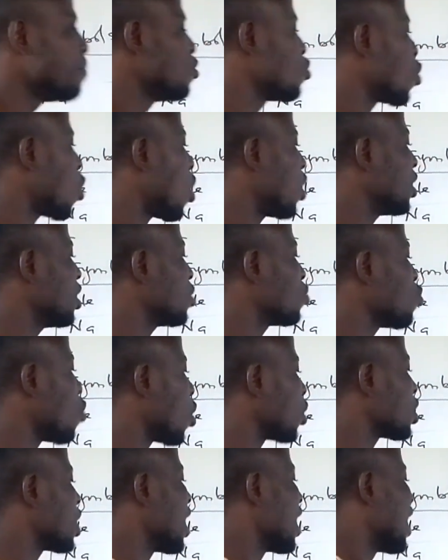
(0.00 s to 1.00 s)
You call it
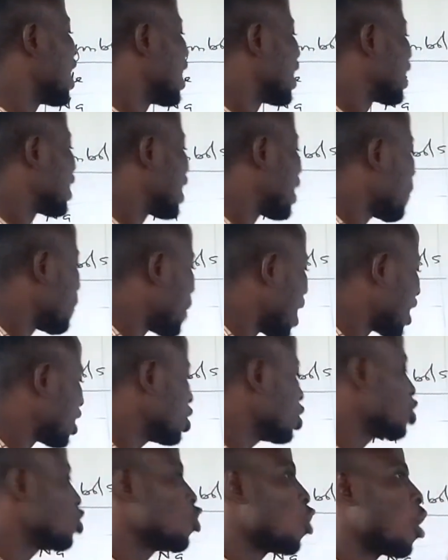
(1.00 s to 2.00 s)
what?
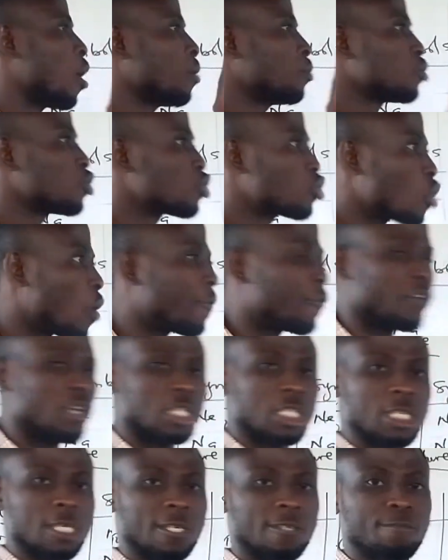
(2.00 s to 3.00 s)
Magnesium
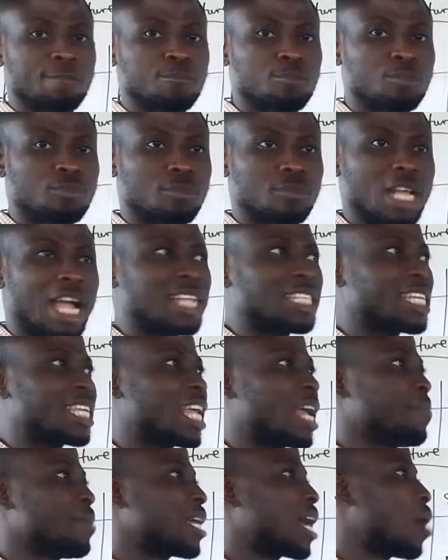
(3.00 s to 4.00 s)
sulfate as a
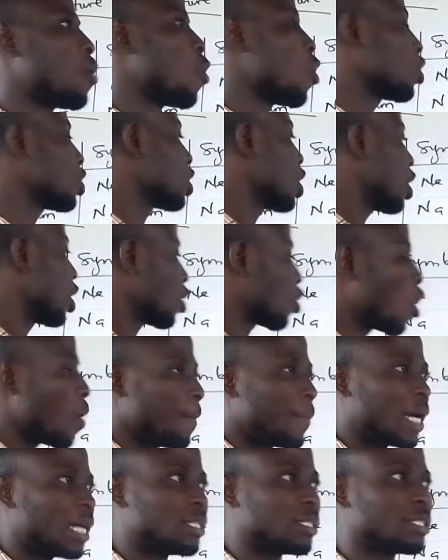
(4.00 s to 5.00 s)
chemical what?
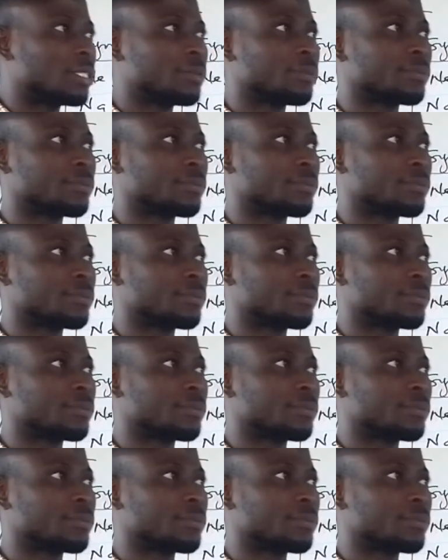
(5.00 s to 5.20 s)
Compound.